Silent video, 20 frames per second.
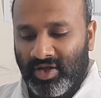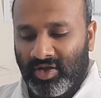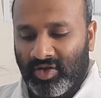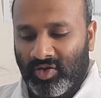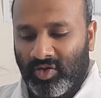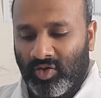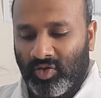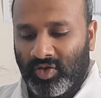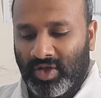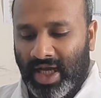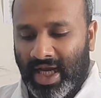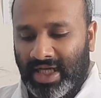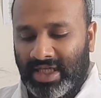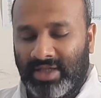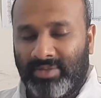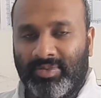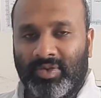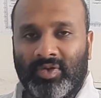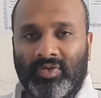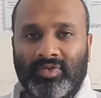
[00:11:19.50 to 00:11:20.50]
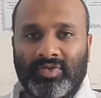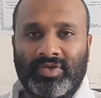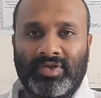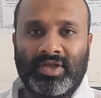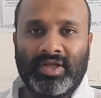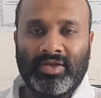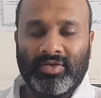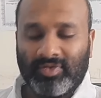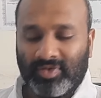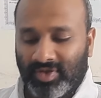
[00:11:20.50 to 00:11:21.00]
called adipose
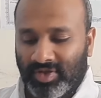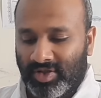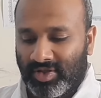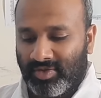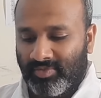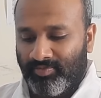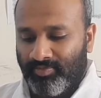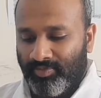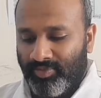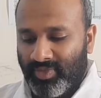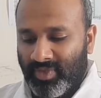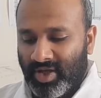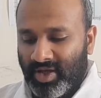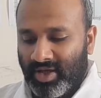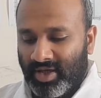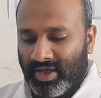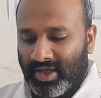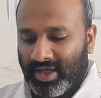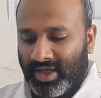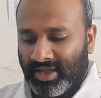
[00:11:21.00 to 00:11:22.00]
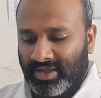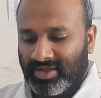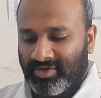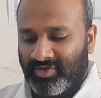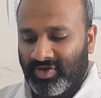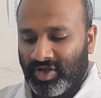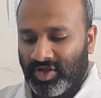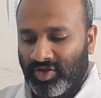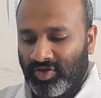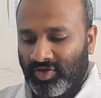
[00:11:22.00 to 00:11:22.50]
cells. Connective
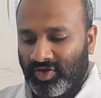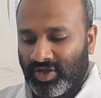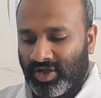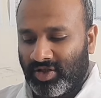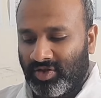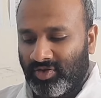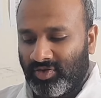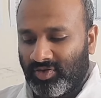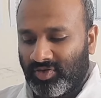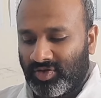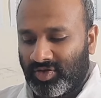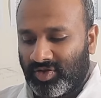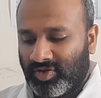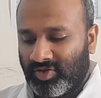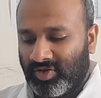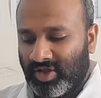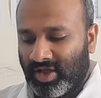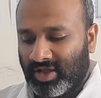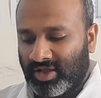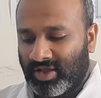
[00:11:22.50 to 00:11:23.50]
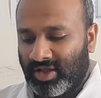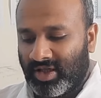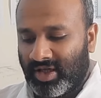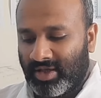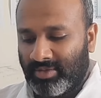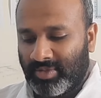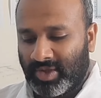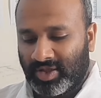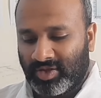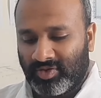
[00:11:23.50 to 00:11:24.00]
tissue secures to the
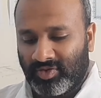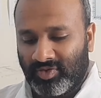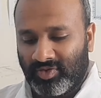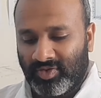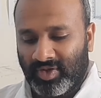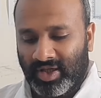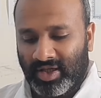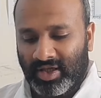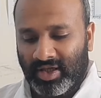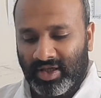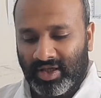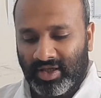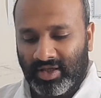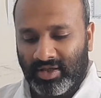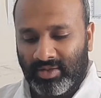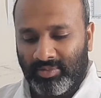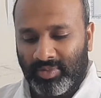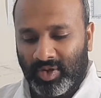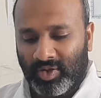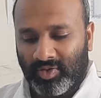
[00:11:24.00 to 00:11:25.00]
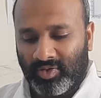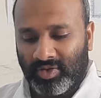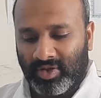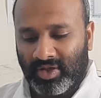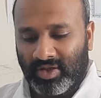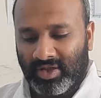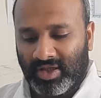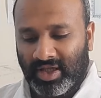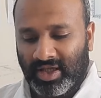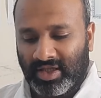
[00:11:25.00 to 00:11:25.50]
underlying muscle and
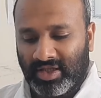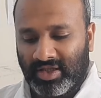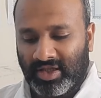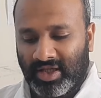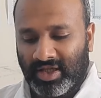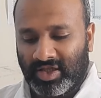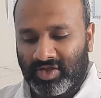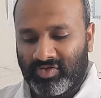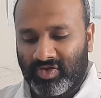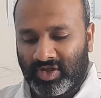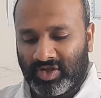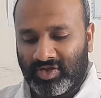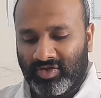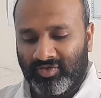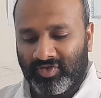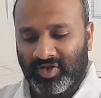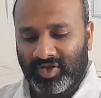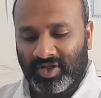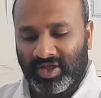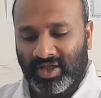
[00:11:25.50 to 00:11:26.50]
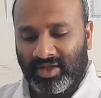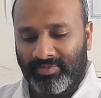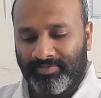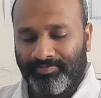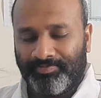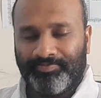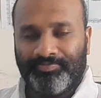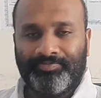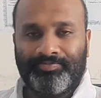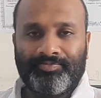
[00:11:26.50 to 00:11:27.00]
bone the entire structure of the skin.
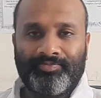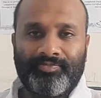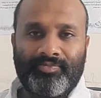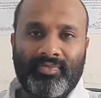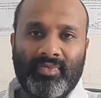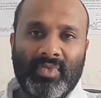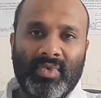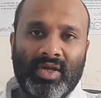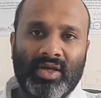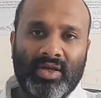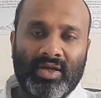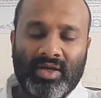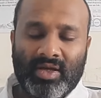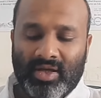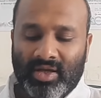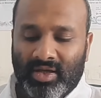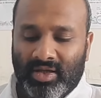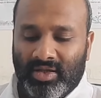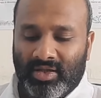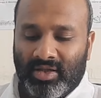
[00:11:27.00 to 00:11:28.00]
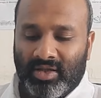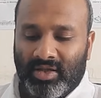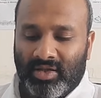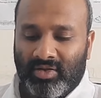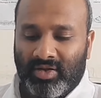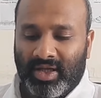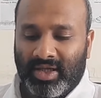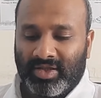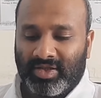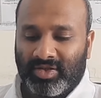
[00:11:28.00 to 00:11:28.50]

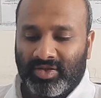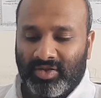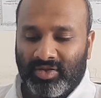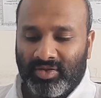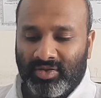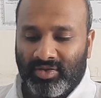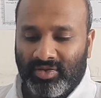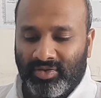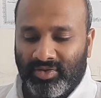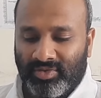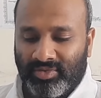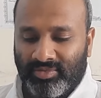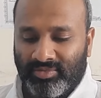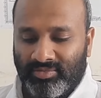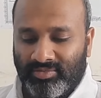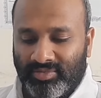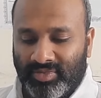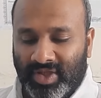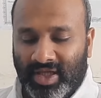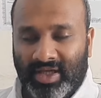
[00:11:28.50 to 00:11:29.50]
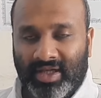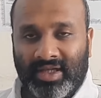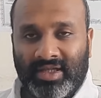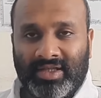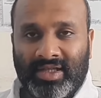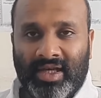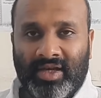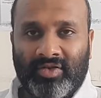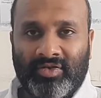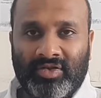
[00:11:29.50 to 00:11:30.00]
Alright, so that
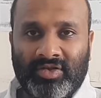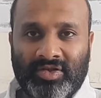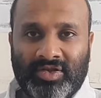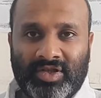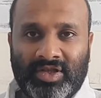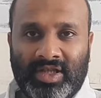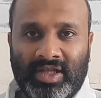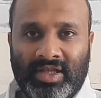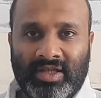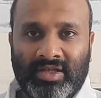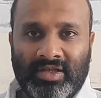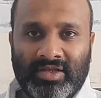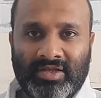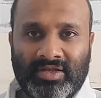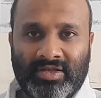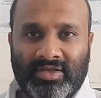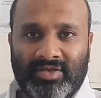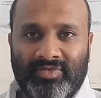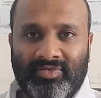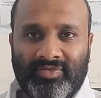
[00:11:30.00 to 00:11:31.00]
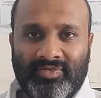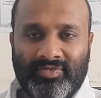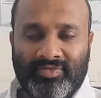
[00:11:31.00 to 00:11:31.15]
is how the skin is